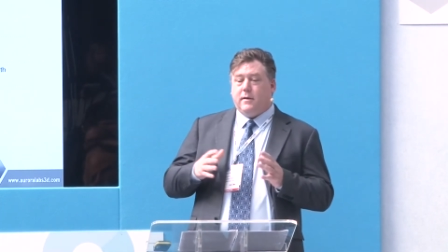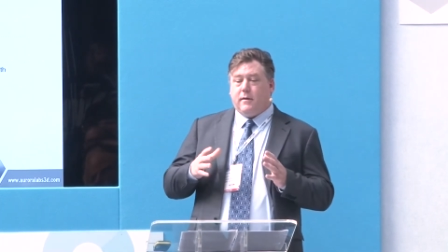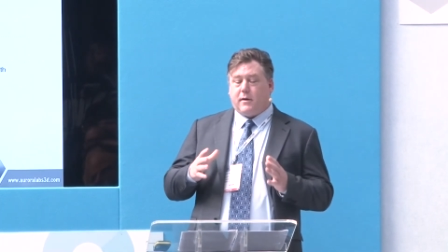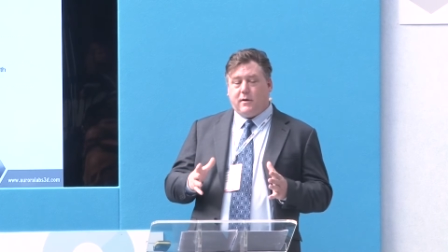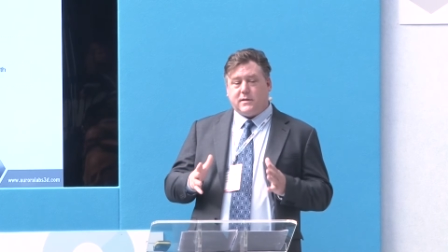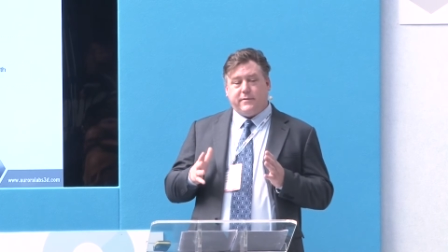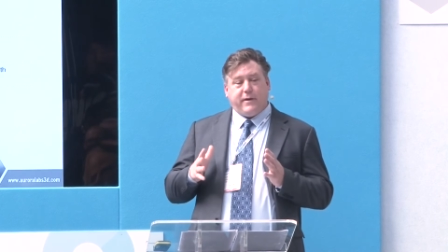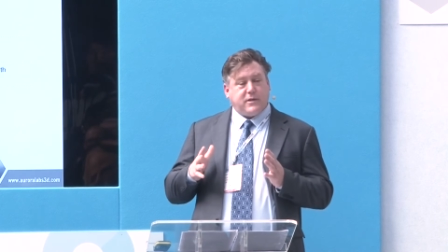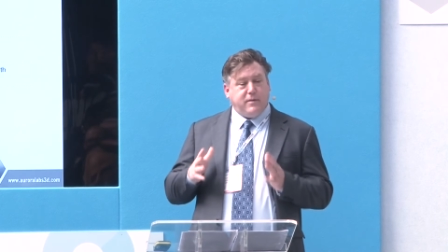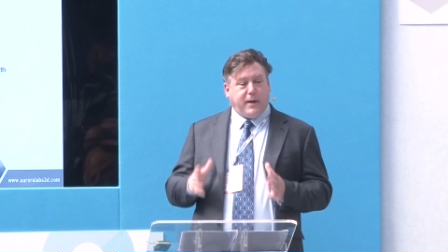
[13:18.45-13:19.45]
the cost of
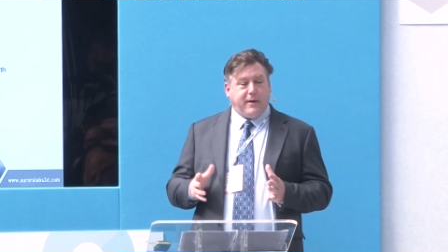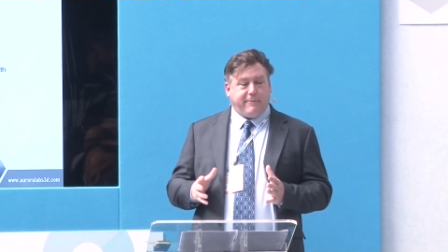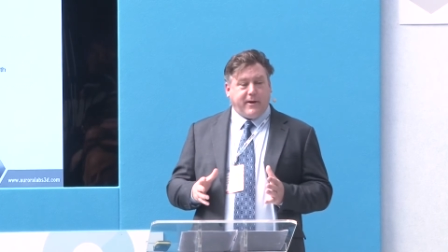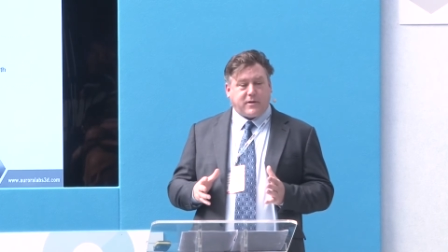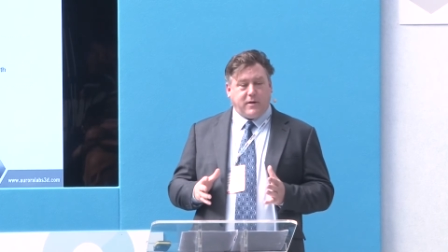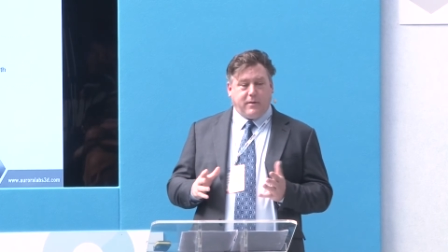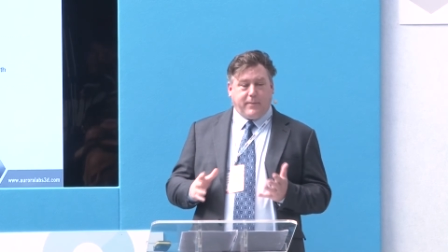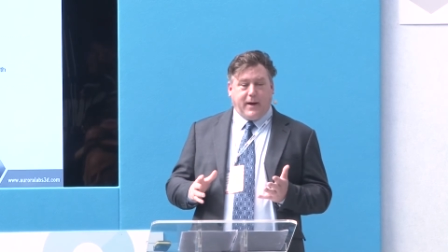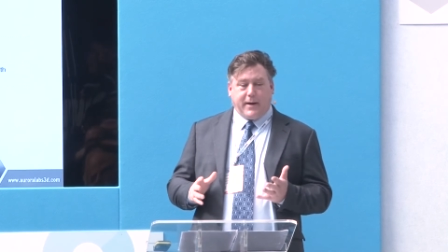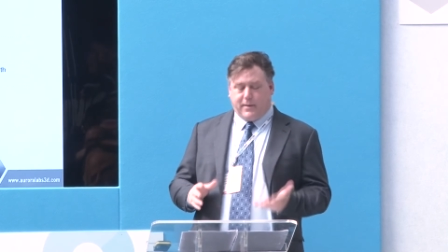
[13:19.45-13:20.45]
actually manufacturing the
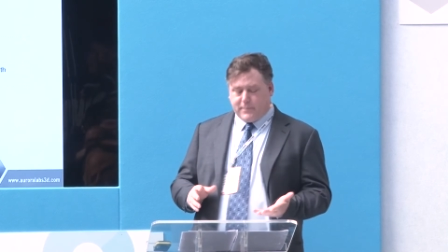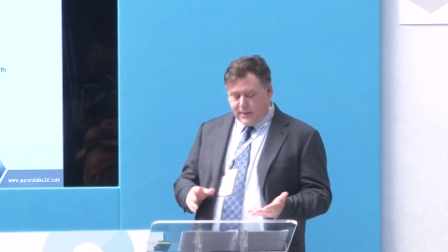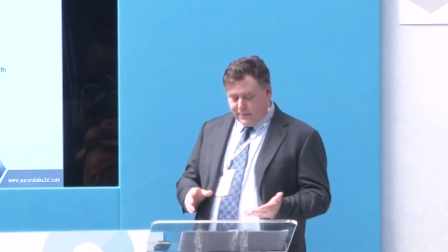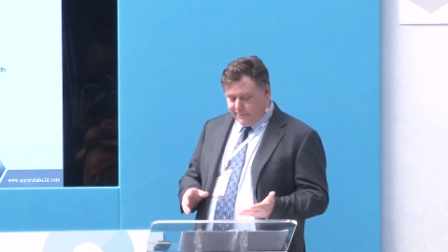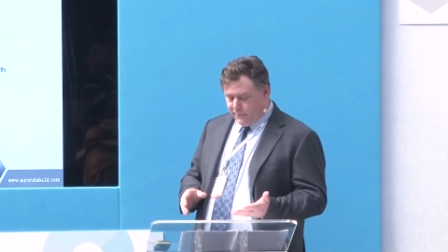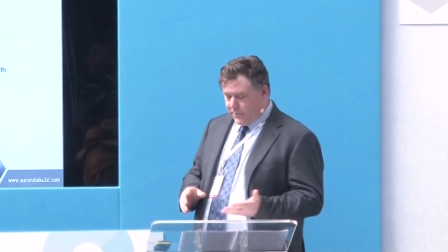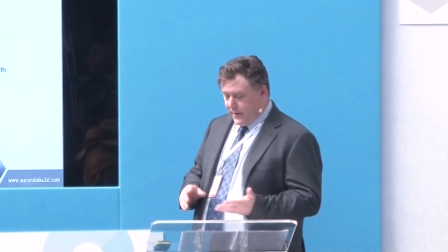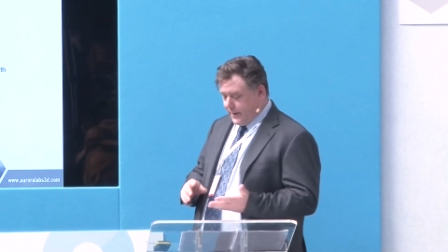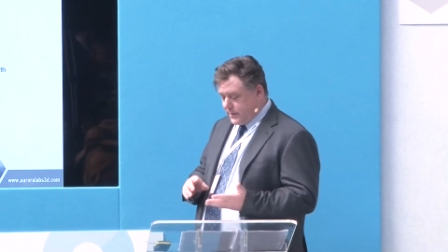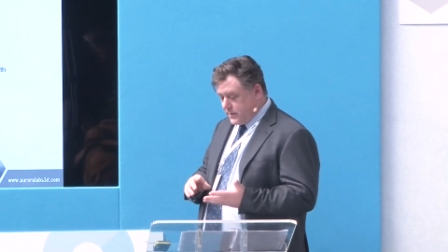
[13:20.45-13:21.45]
part comes down to four
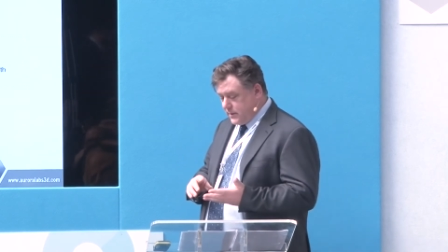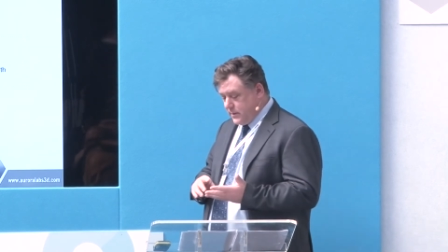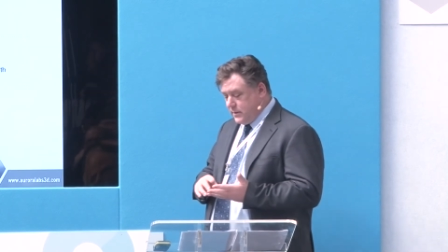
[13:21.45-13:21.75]
things.